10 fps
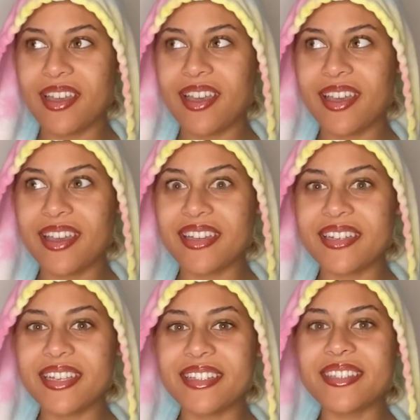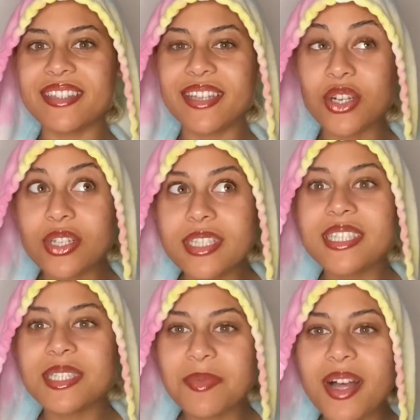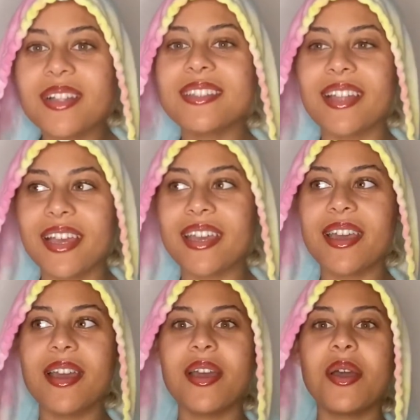and it literally smelled like